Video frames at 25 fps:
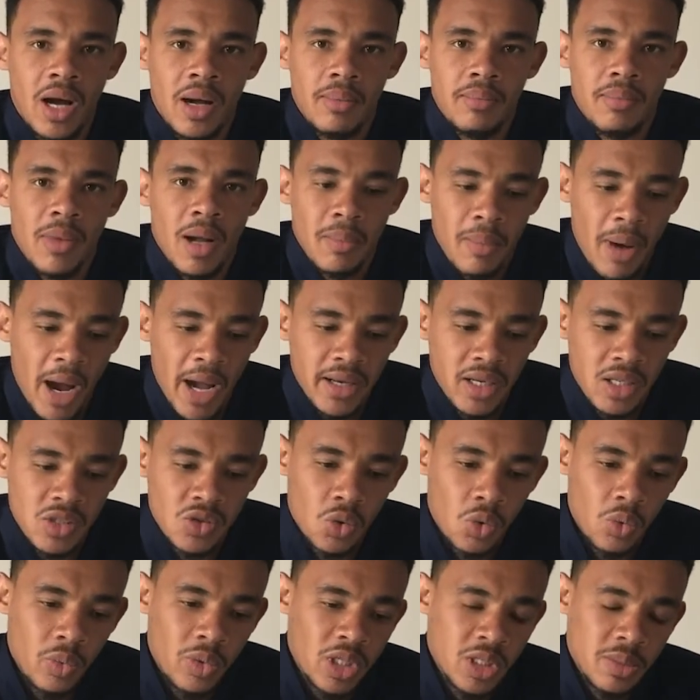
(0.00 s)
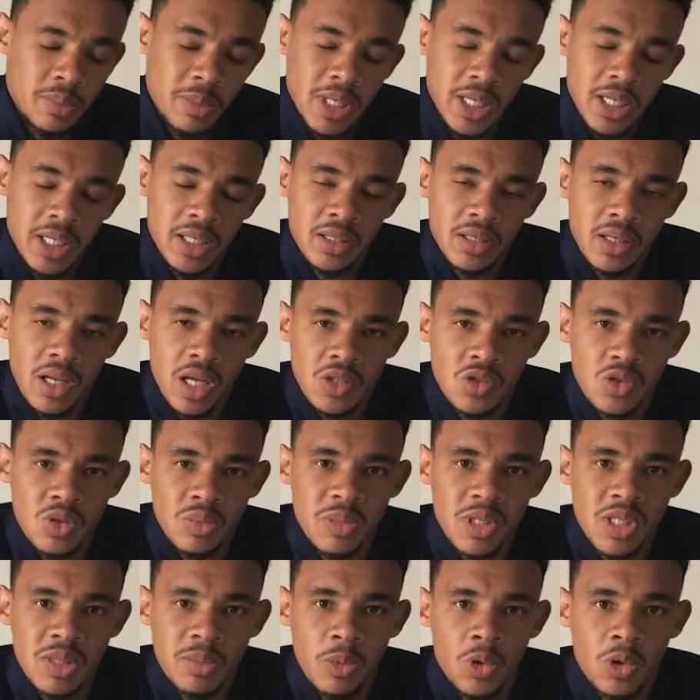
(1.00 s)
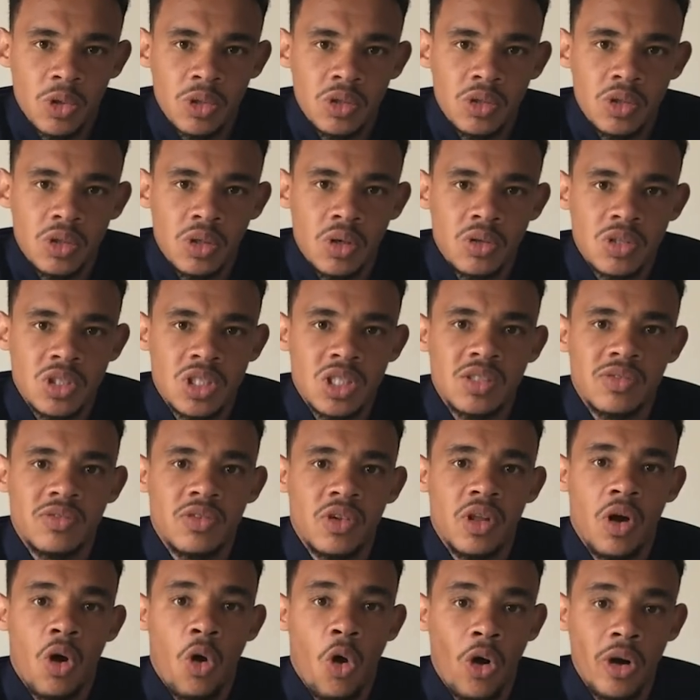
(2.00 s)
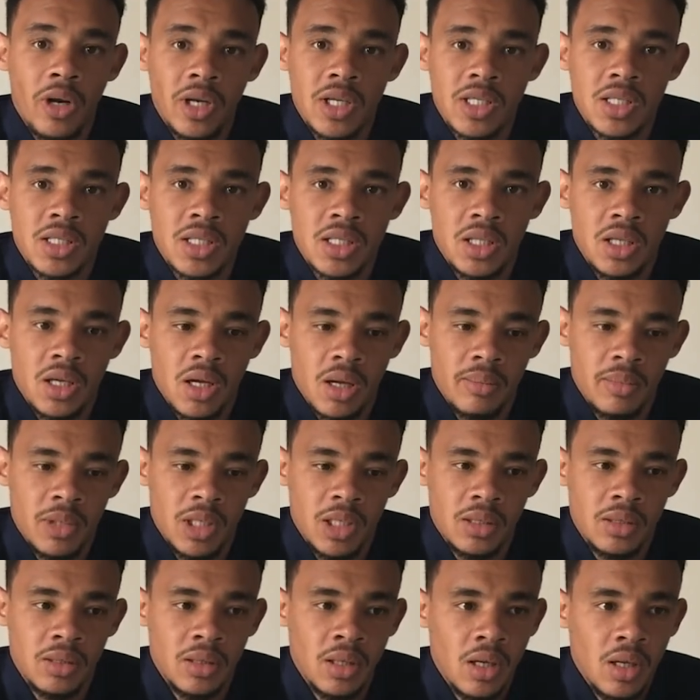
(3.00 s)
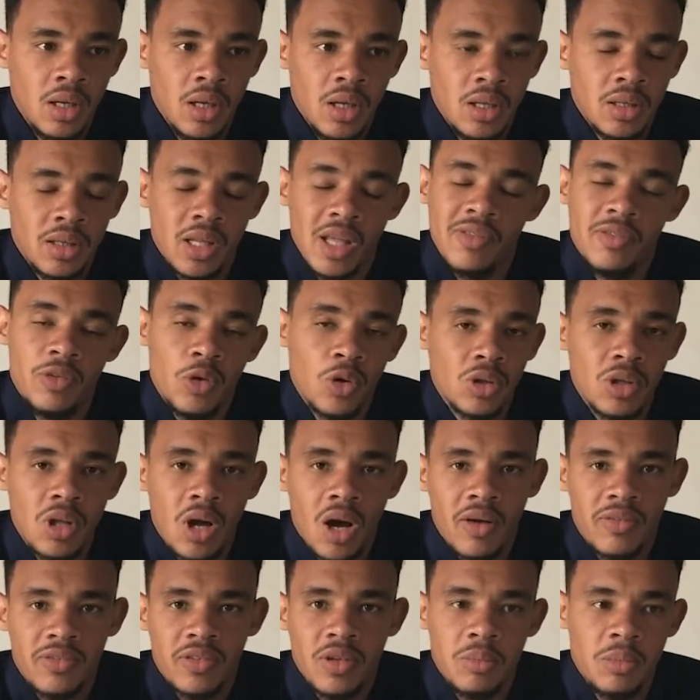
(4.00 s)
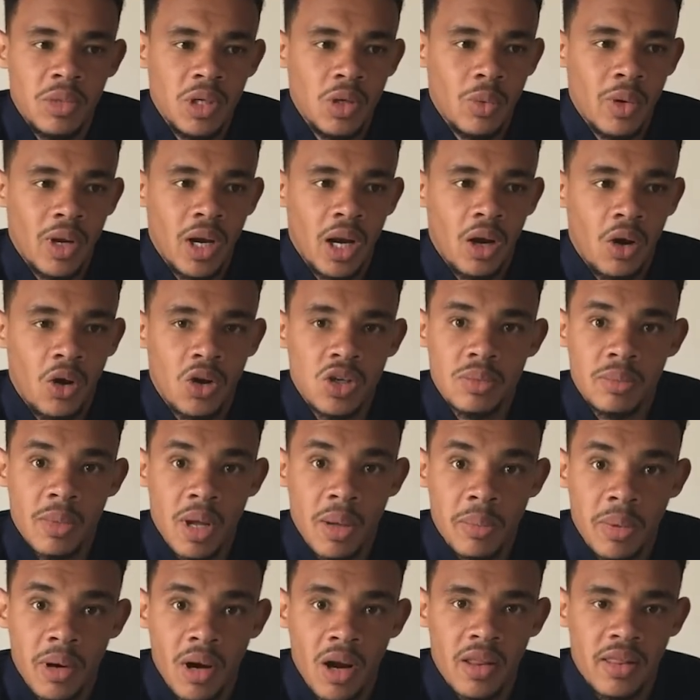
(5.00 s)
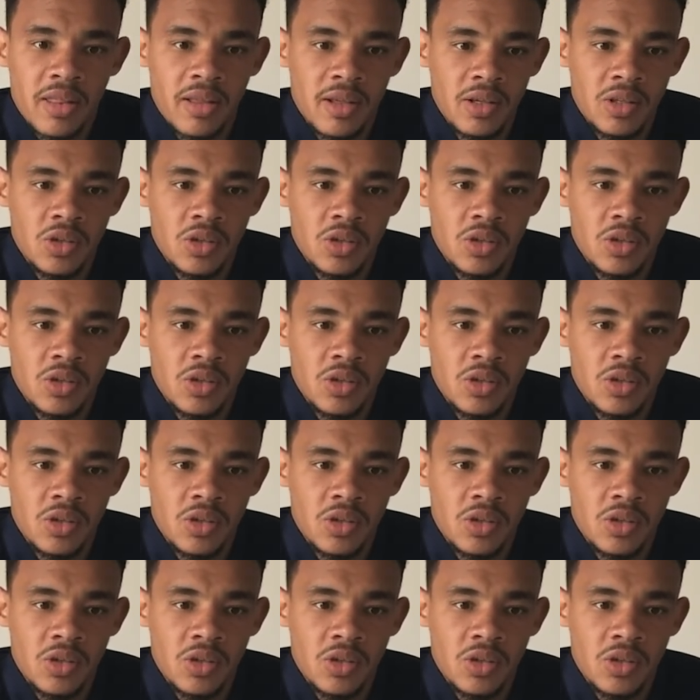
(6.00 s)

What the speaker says: my mind has always been at Supersport, just for the honesty. I mean, they've looked after me when I lost my brother.